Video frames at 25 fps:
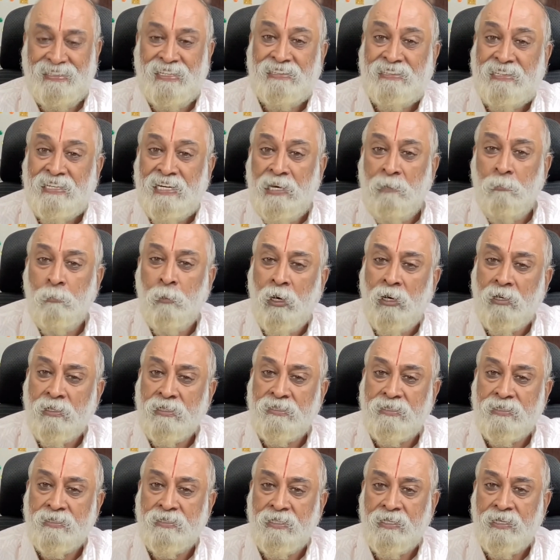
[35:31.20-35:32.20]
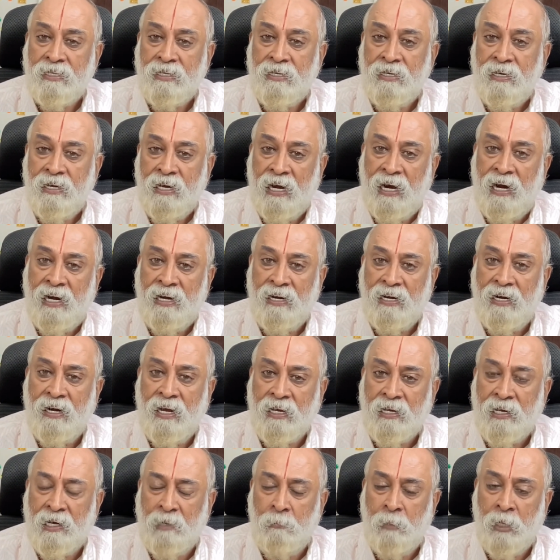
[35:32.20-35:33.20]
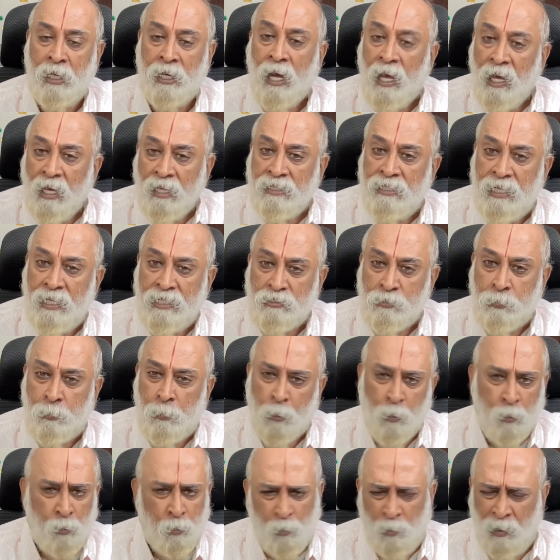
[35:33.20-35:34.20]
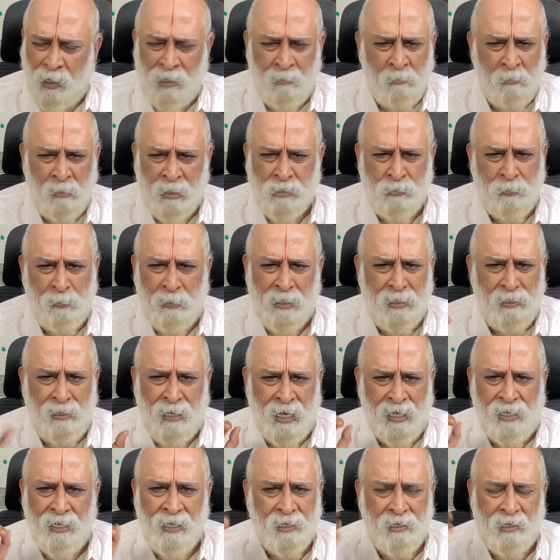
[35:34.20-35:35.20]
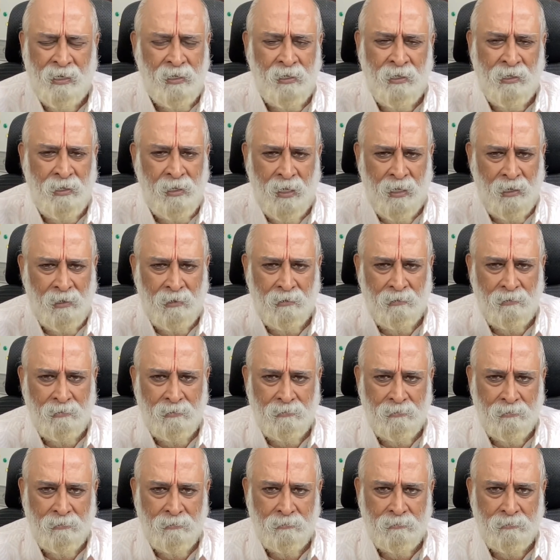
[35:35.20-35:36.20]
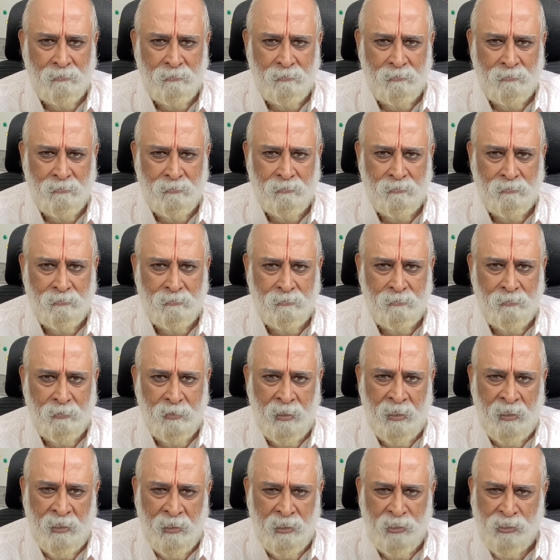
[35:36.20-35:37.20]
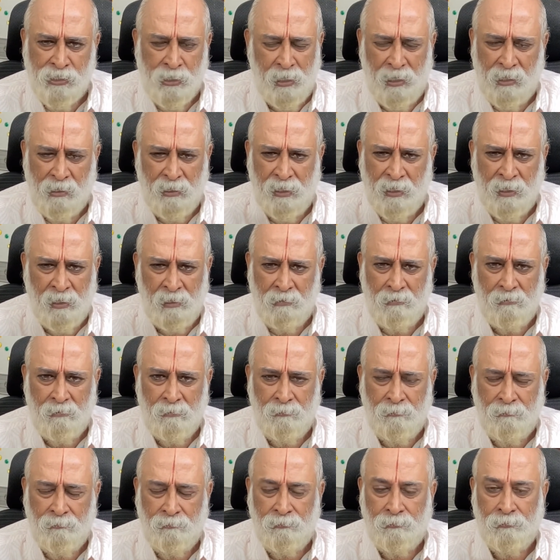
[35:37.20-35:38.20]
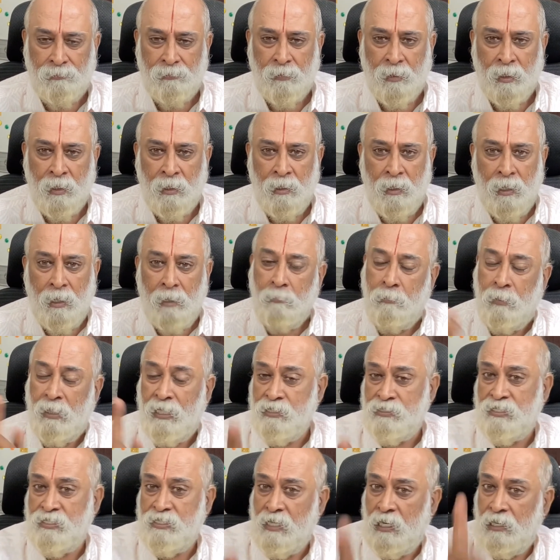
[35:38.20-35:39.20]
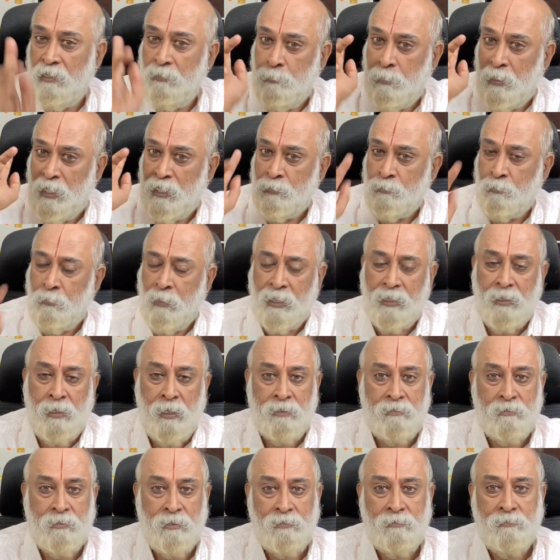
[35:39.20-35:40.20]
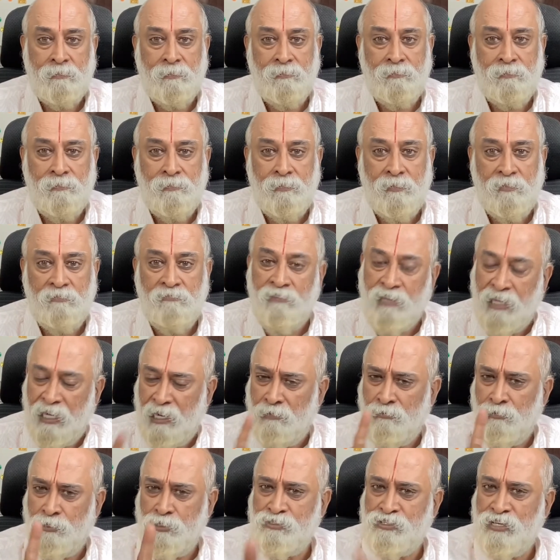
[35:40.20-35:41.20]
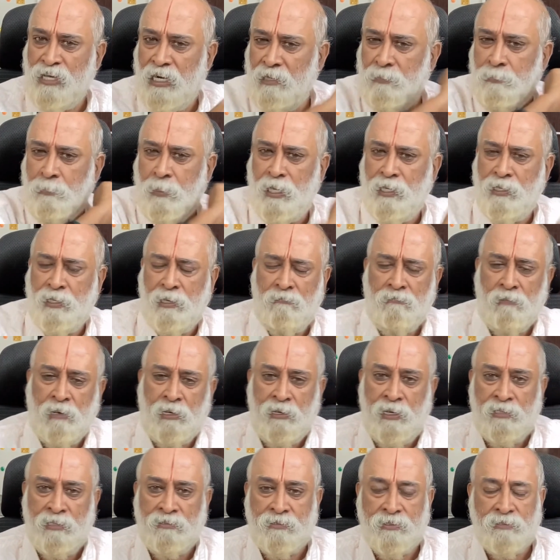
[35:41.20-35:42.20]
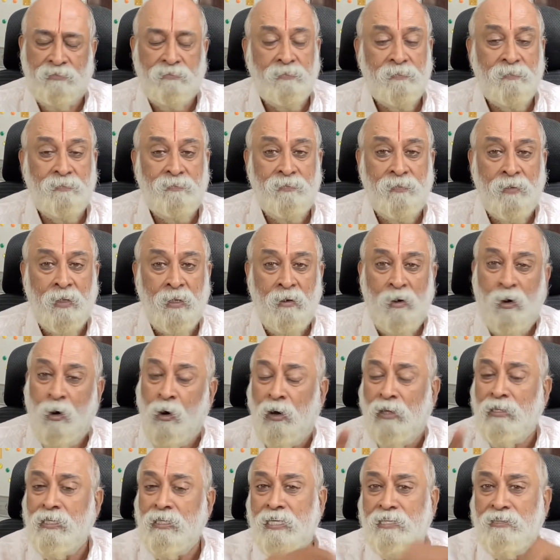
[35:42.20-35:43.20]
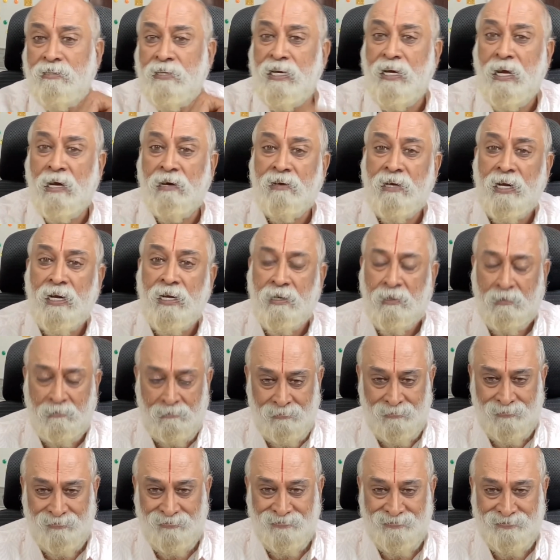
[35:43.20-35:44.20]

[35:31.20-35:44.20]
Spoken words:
The three monks had an agreement. They spoke, one must be dying any day. Initially, please celebrate my death. We have to celebrate our death. All the three agreed.